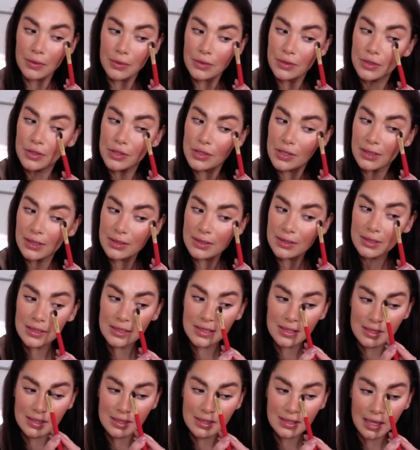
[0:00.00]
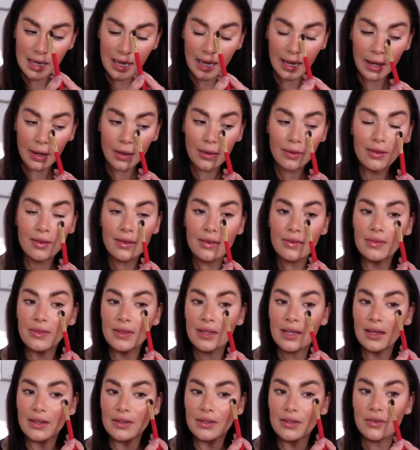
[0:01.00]
just to set
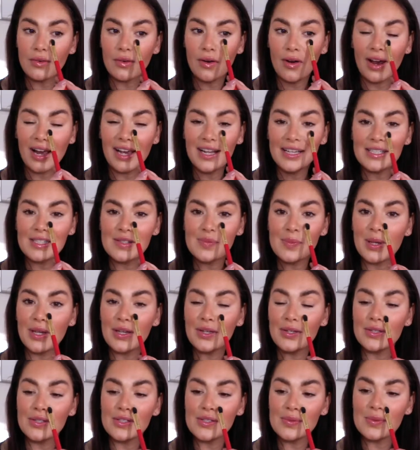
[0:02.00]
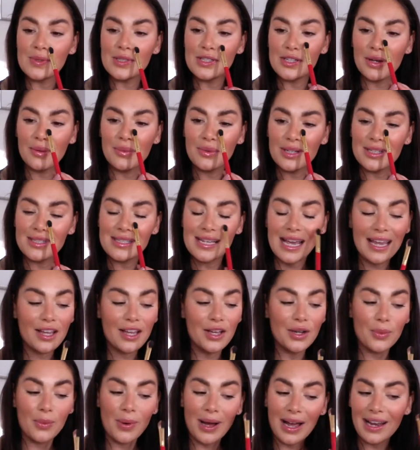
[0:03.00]
the under eyes, because we don't want to take
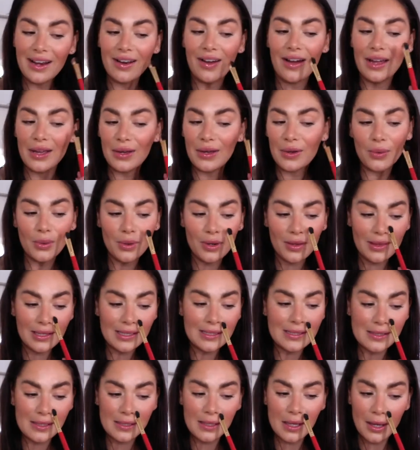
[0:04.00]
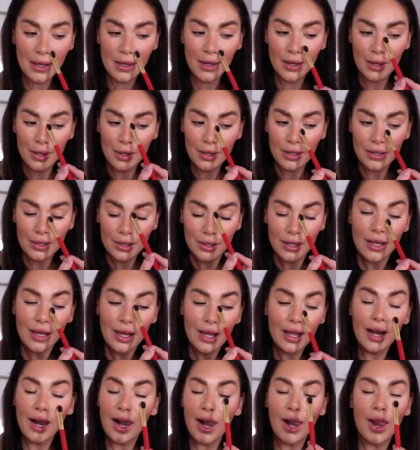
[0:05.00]
away like all of this
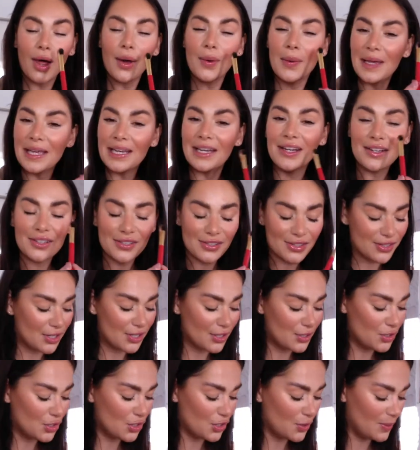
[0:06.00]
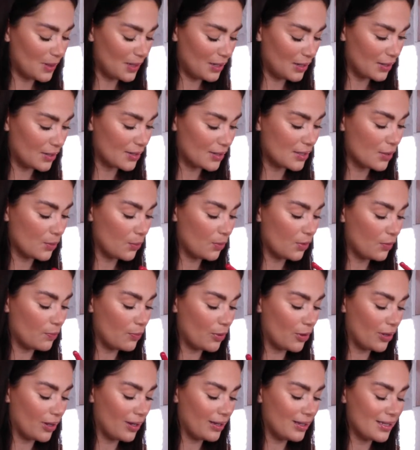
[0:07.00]
glowiness and dewiness that we've
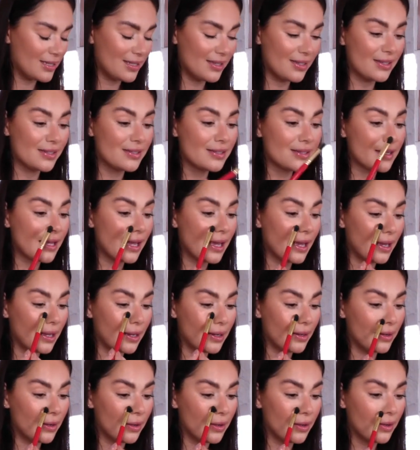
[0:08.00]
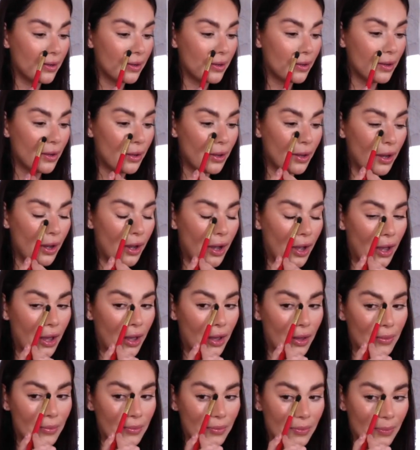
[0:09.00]
put into the skin
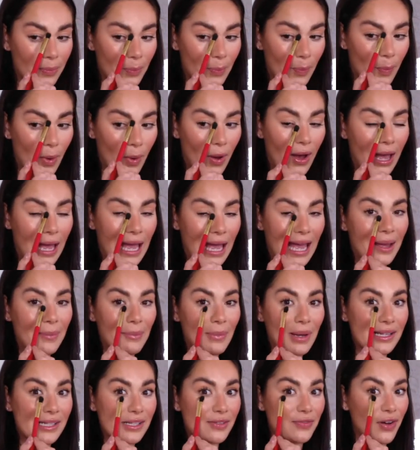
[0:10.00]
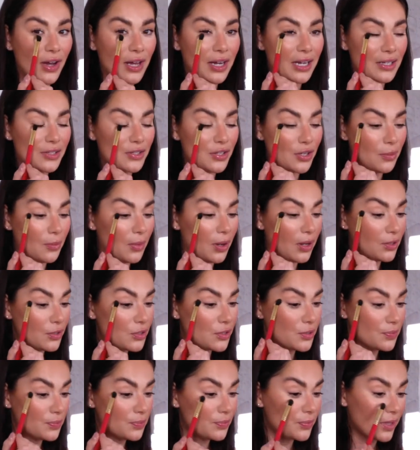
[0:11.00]
by mattifying it too
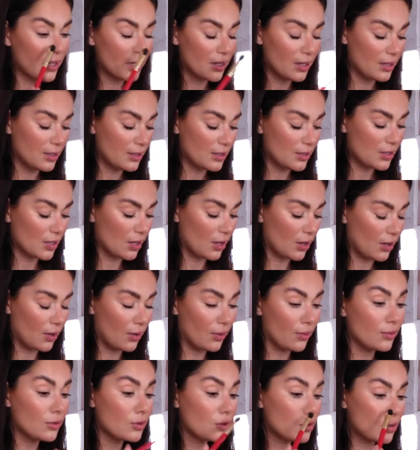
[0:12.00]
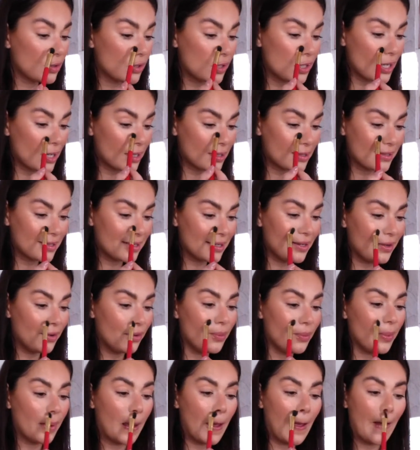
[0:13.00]
much. So just a little
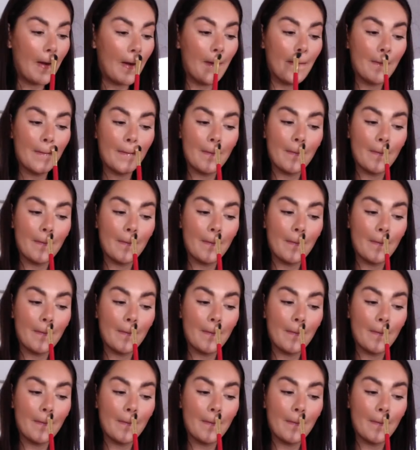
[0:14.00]
bit.